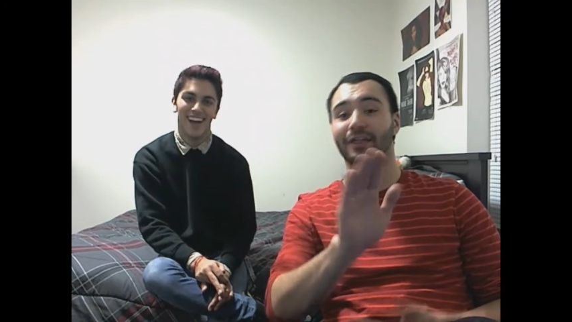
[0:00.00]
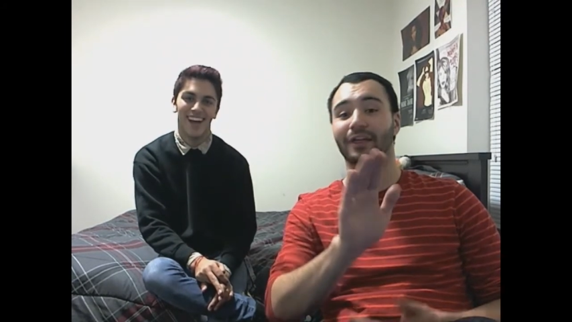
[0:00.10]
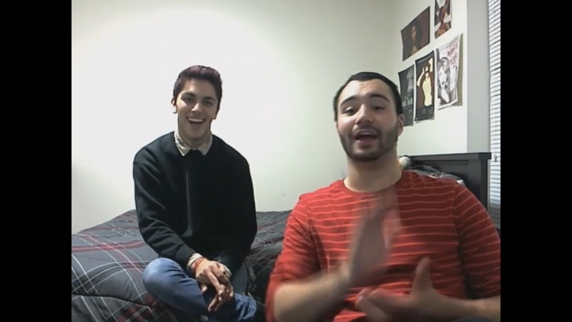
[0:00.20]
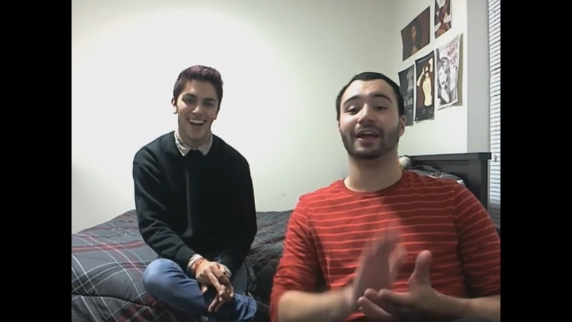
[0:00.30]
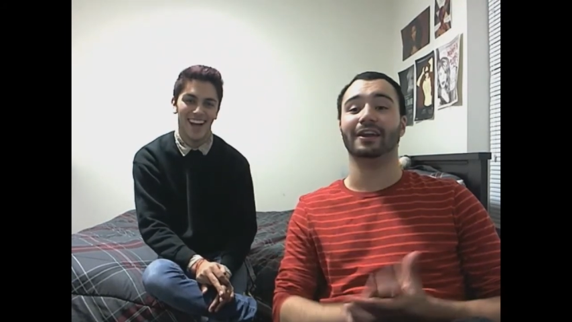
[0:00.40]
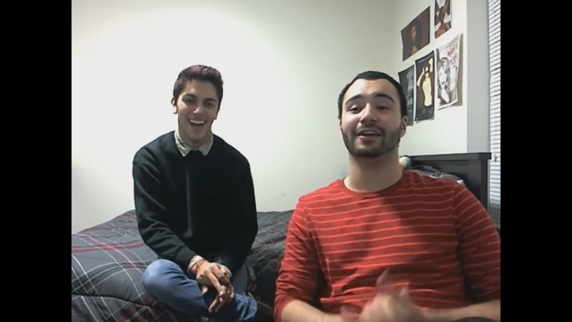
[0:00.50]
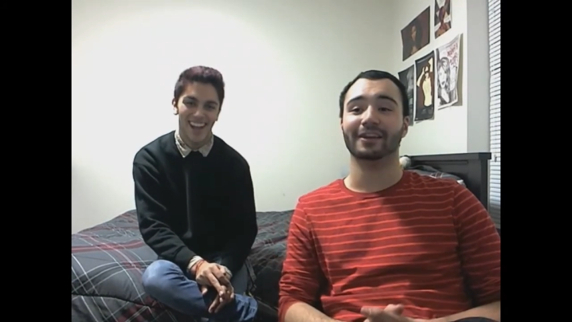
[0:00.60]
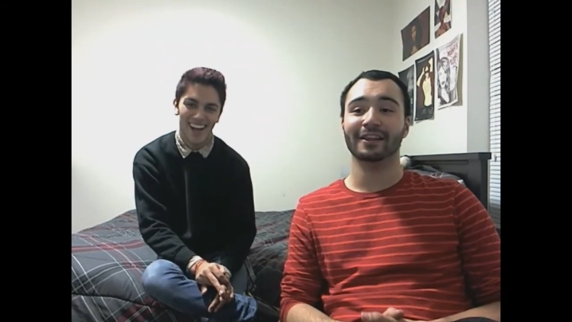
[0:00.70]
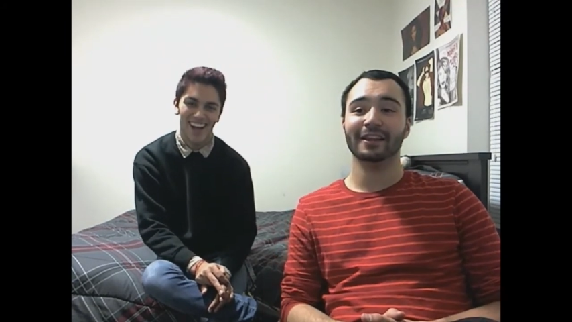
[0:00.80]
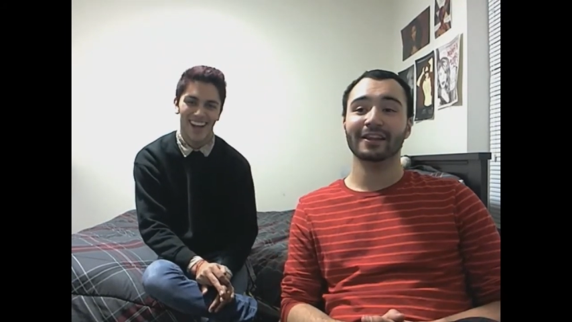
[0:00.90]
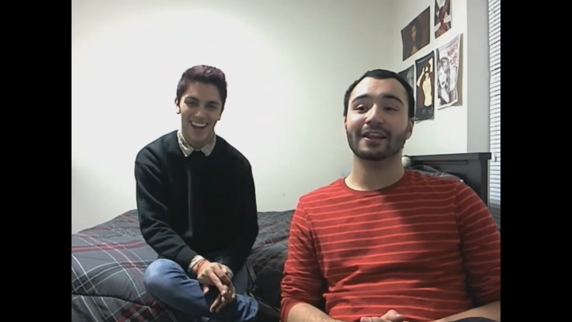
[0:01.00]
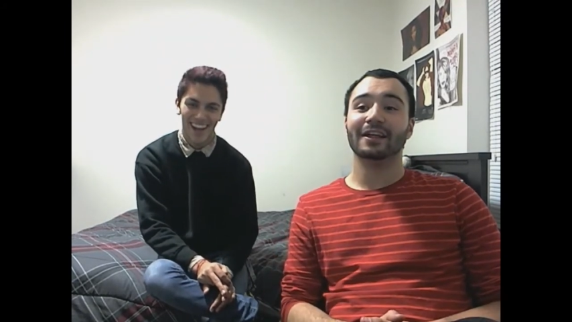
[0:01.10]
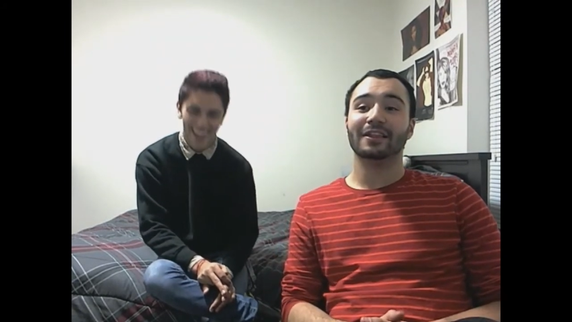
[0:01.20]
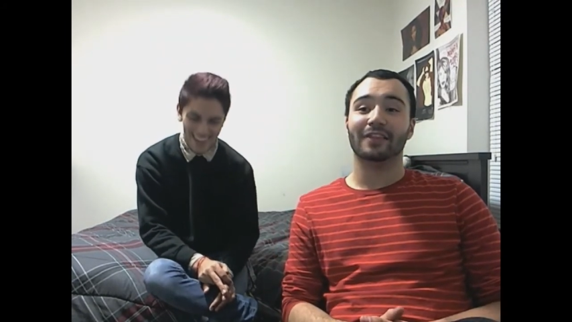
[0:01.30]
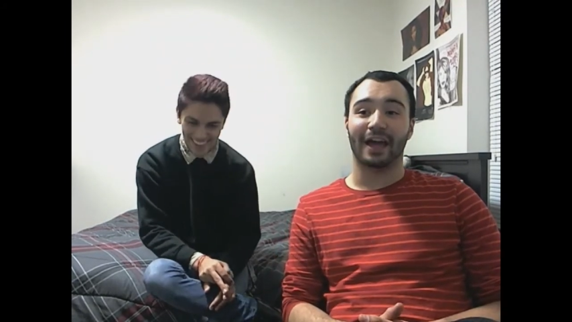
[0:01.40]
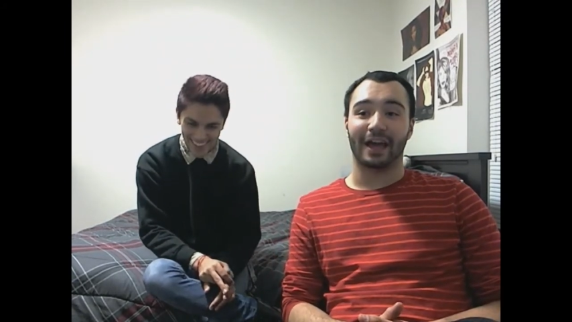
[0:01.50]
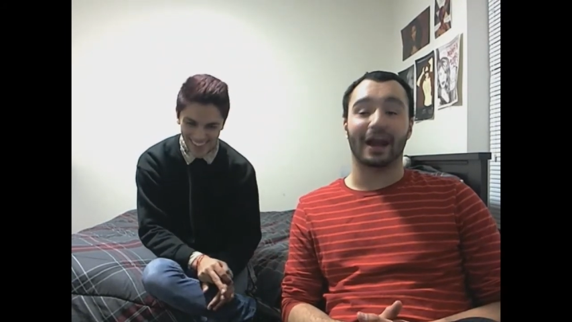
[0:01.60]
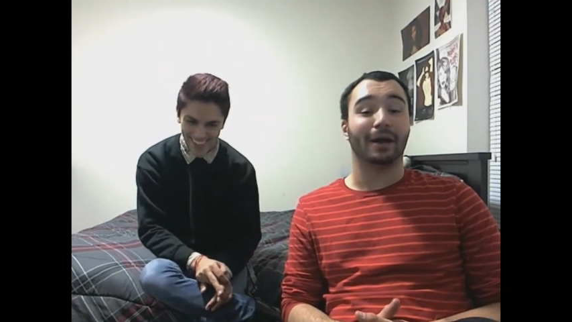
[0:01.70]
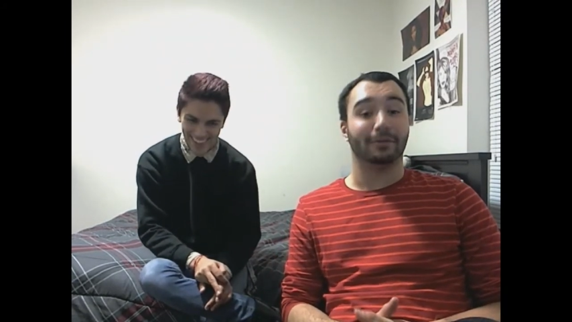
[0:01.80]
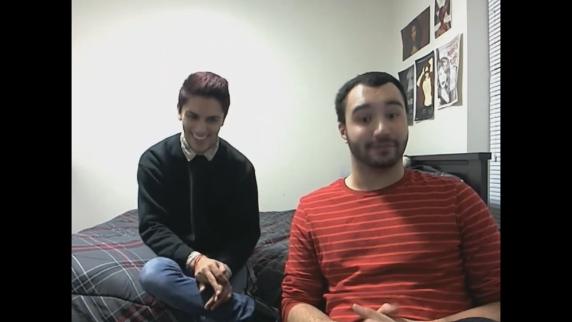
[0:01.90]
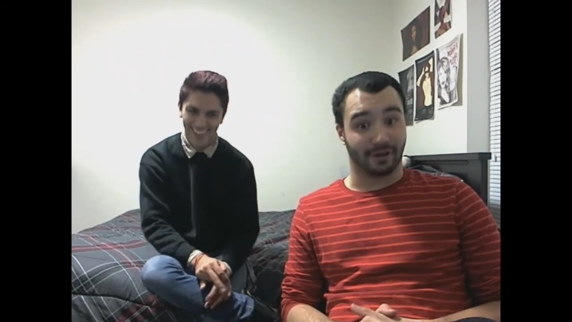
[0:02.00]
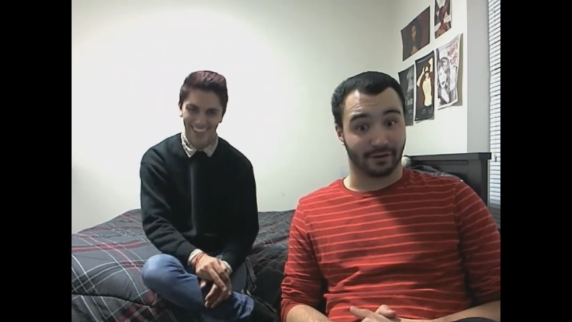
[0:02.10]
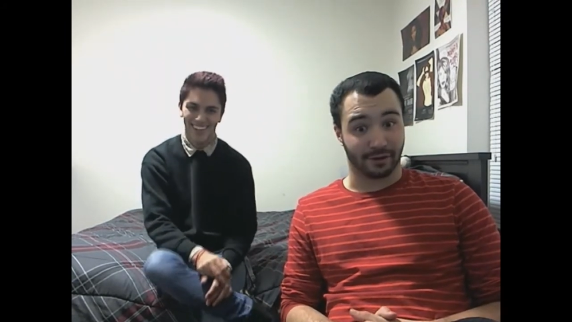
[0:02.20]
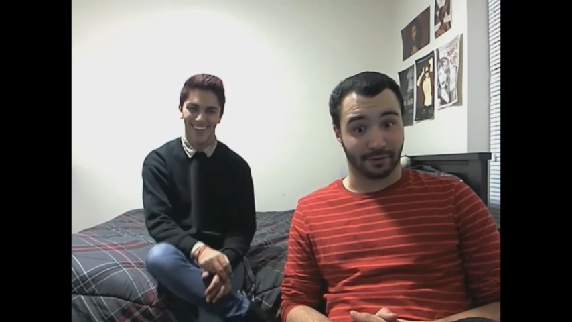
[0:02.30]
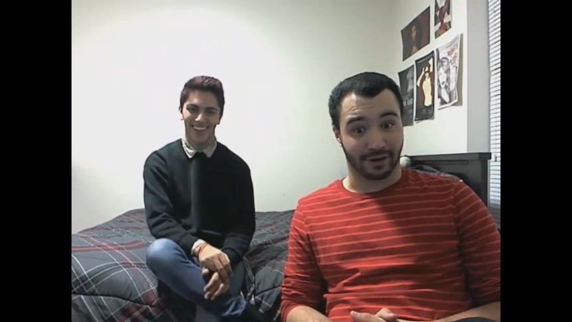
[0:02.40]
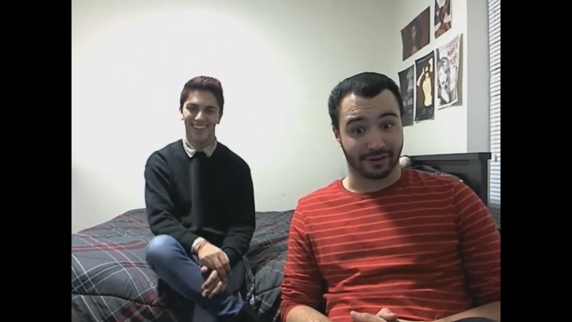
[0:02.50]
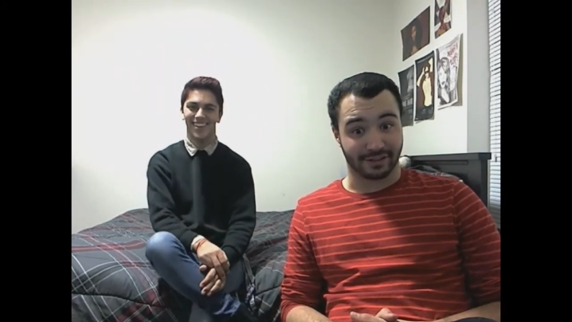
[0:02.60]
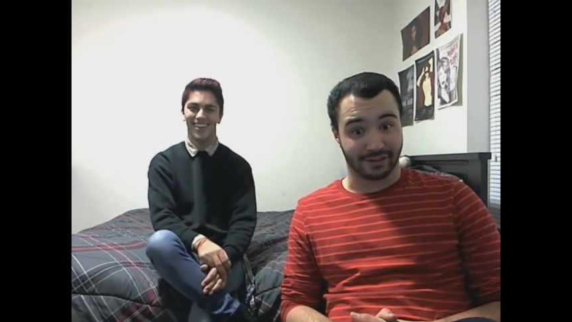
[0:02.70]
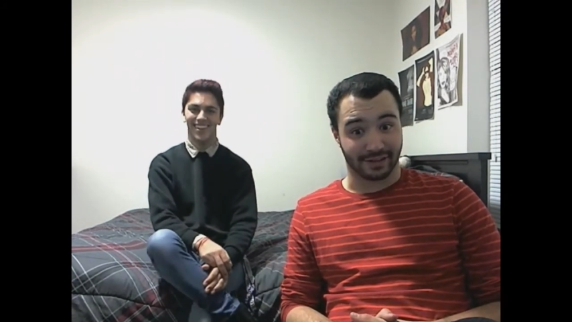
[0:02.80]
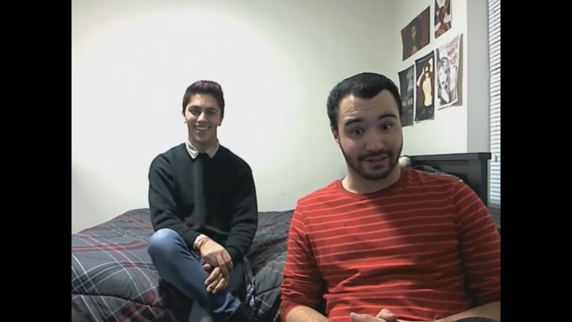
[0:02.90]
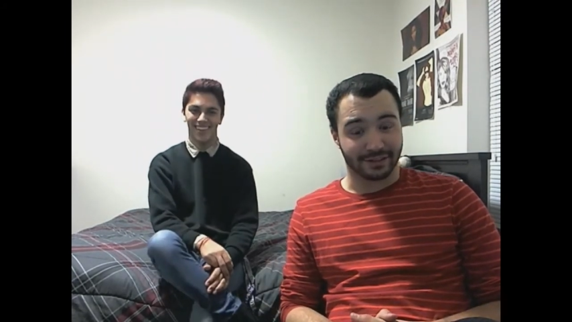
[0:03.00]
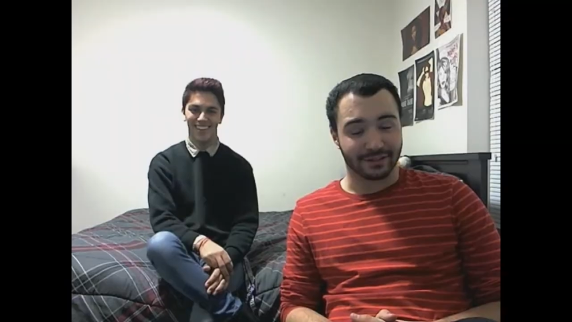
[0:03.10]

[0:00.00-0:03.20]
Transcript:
Speaker 1: then then I'm sorry your parents did that to